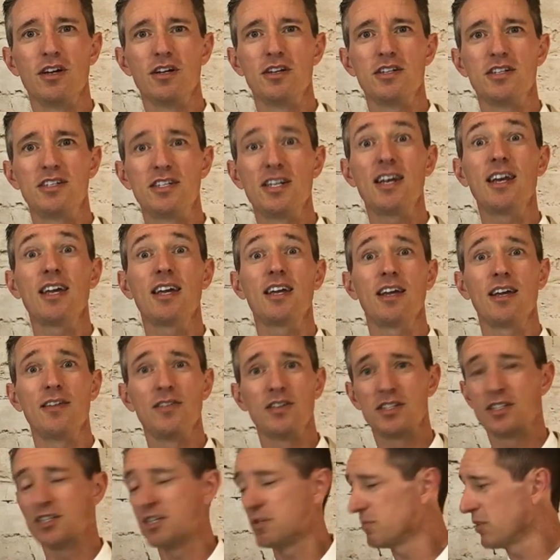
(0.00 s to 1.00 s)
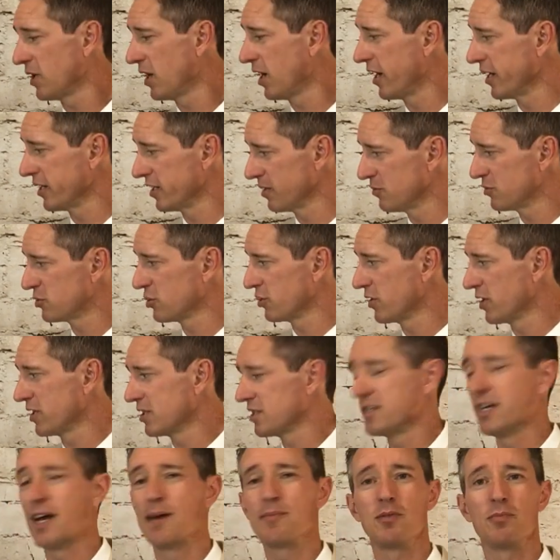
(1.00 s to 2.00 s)
sitting in the seat behind him so they
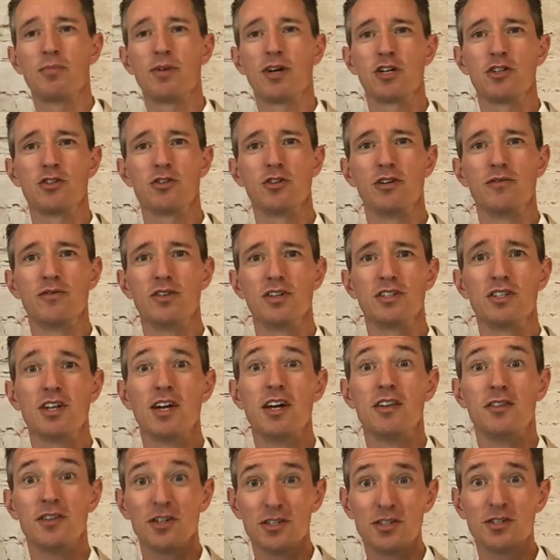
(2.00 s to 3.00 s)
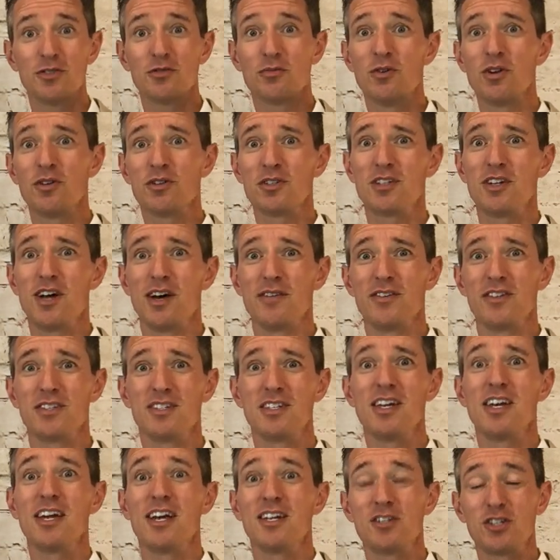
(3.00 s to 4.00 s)
snapped a picture of this this is real stuff
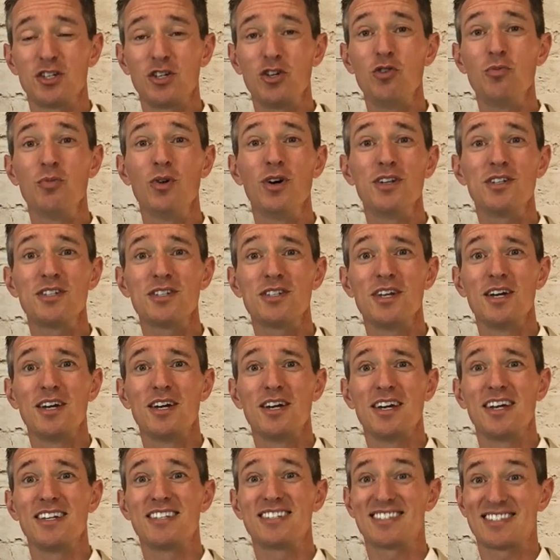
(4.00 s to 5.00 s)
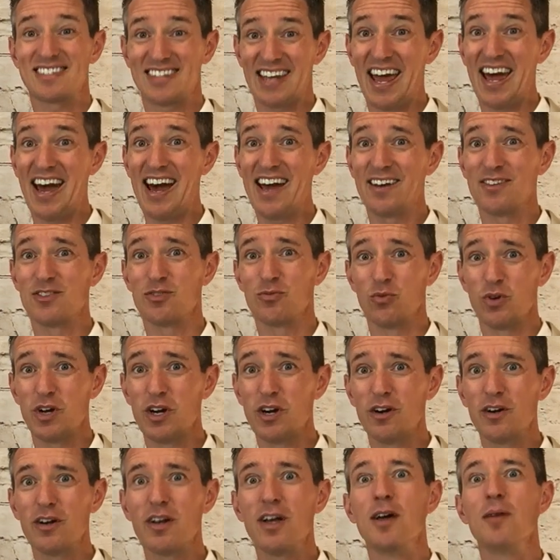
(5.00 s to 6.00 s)
it's it's humorous it's sad it's
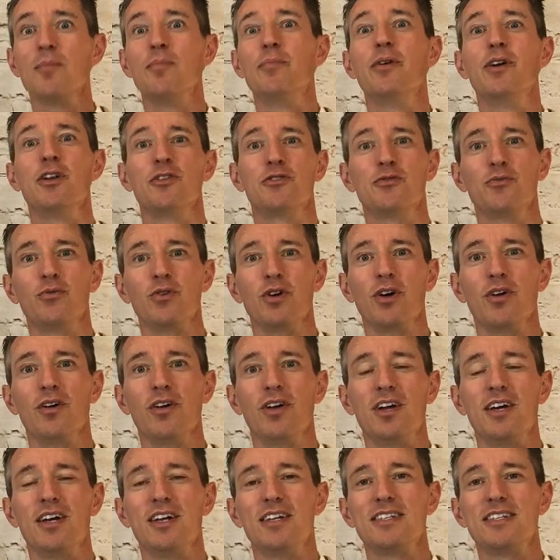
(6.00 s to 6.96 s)
weird but it's real